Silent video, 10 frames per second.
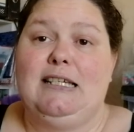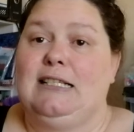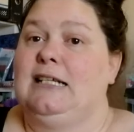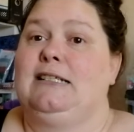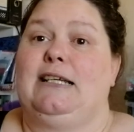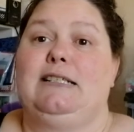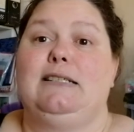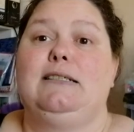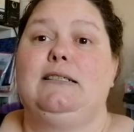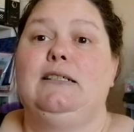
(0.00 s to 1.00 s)

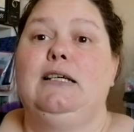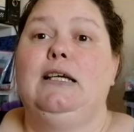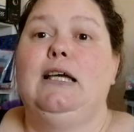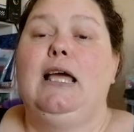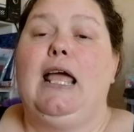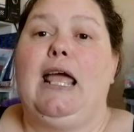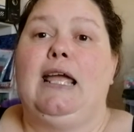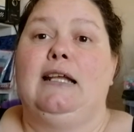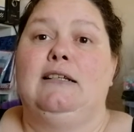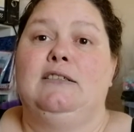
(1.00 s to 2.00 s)
inundated,
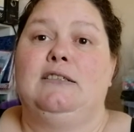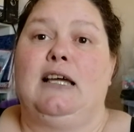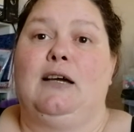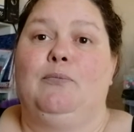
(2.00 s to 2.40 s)
and